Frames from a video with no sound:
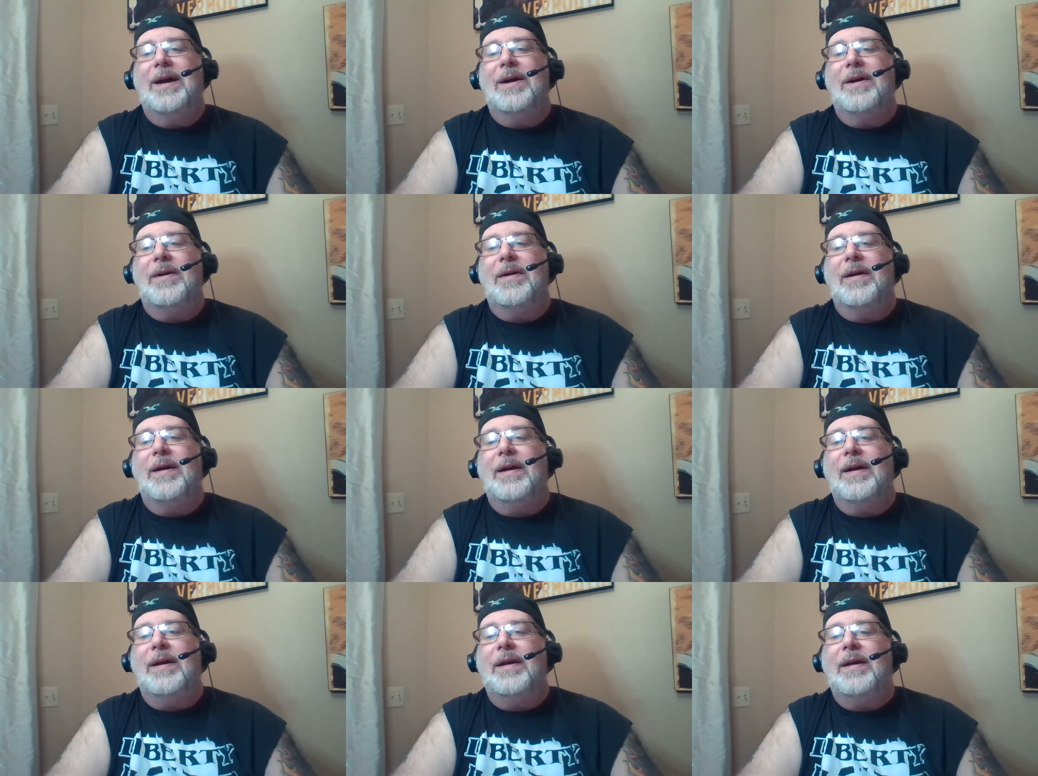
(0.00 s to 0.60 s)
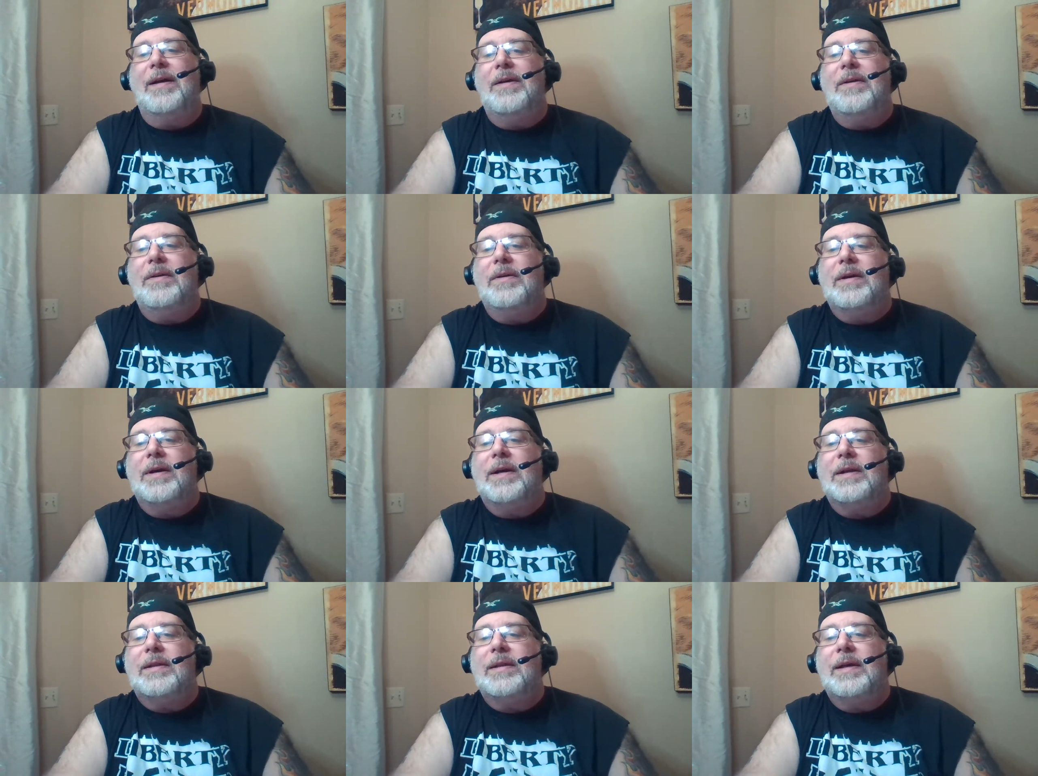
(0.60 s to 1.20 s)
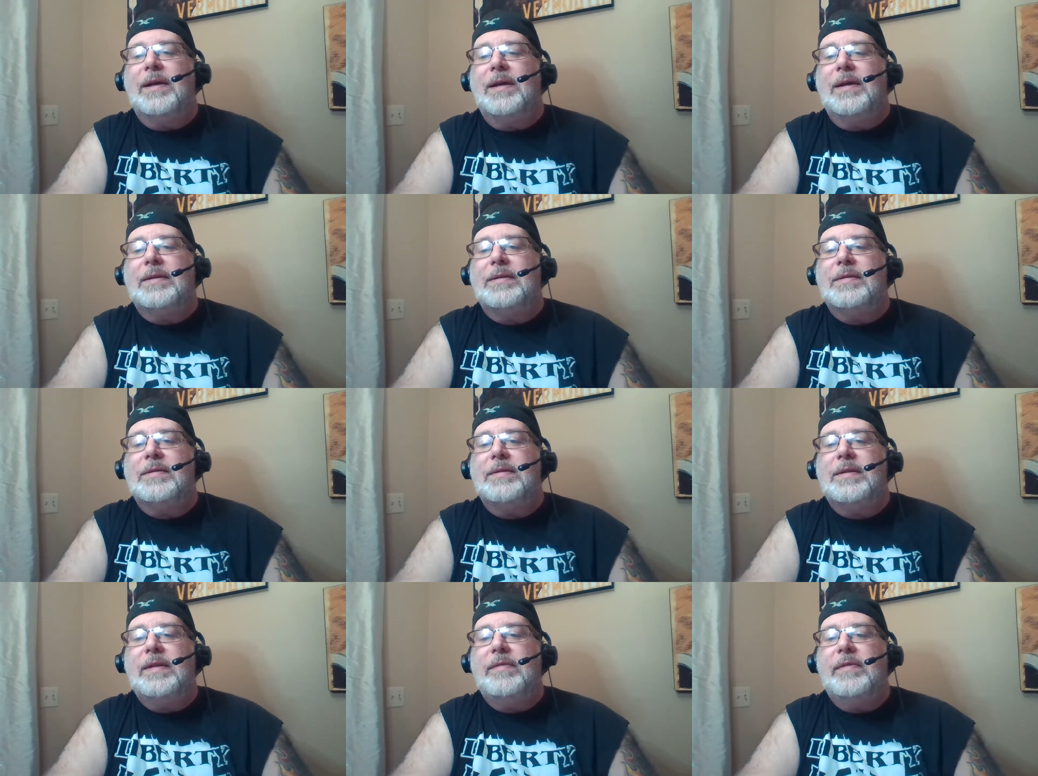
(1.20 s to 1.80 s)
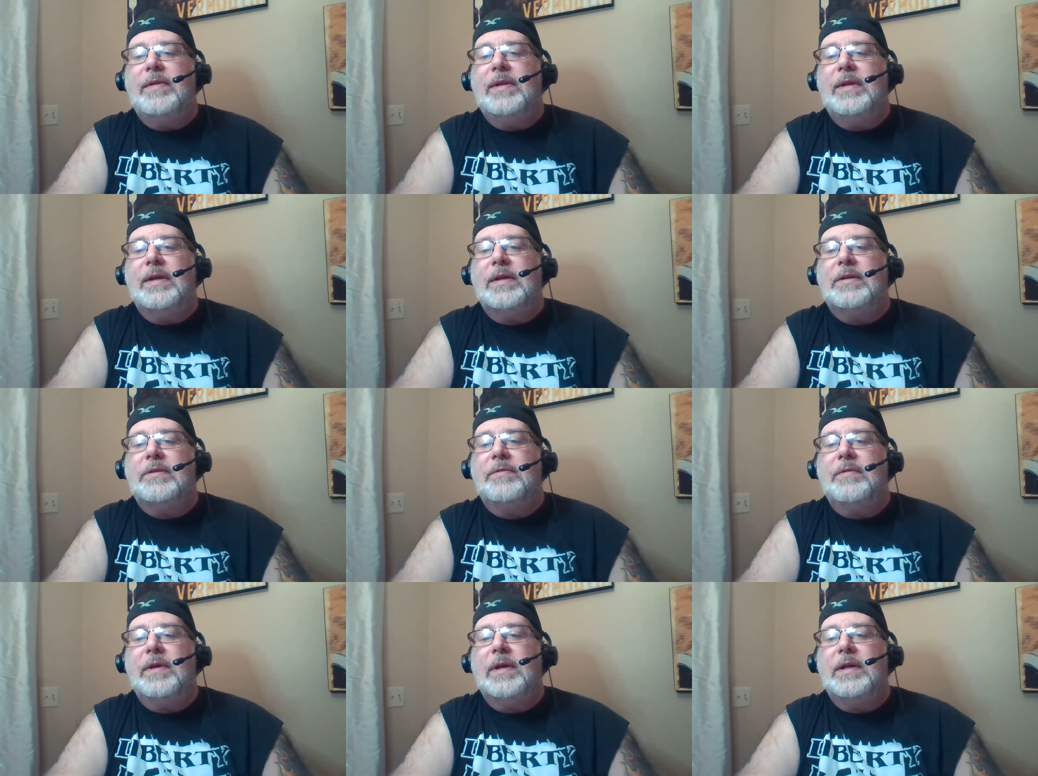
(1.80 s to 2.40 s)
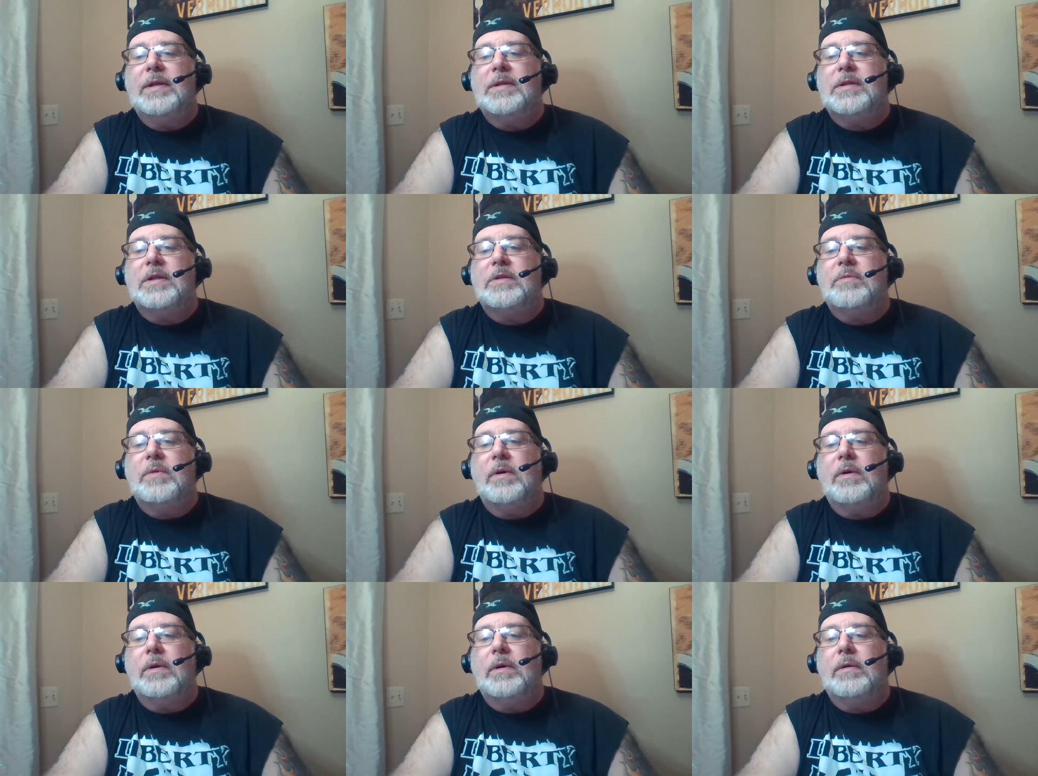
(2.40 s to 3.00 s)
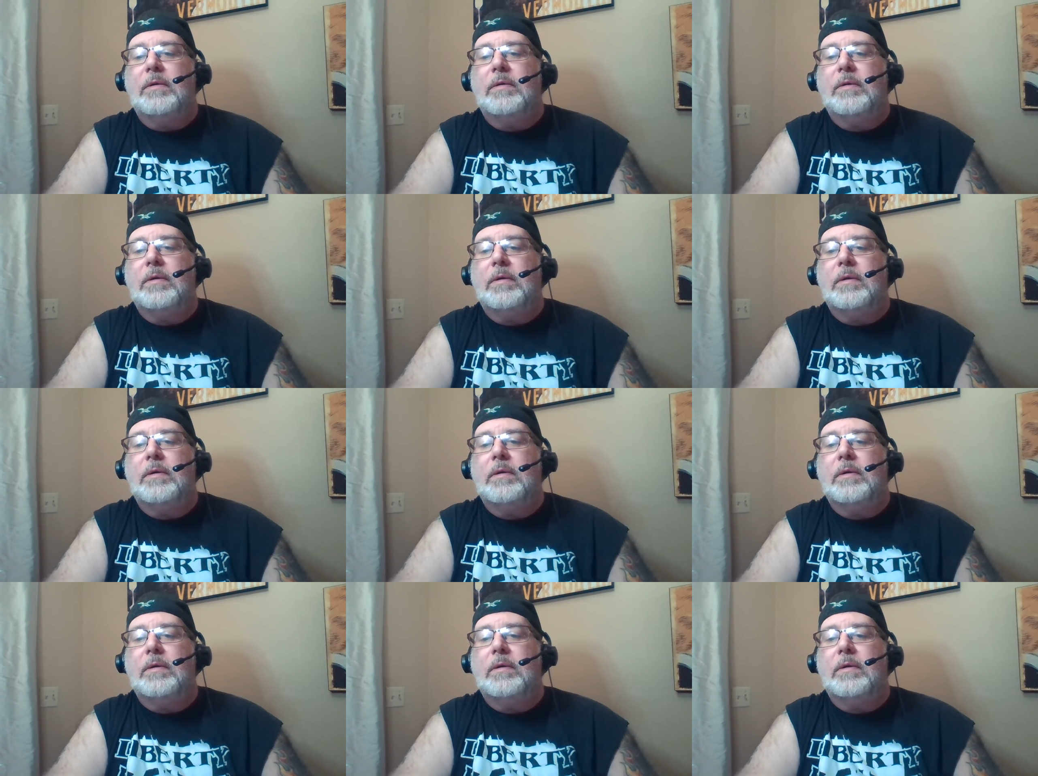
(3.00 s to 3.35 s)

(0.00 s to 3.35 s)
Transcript: All right. You got that Stevie Nicks VHS movie.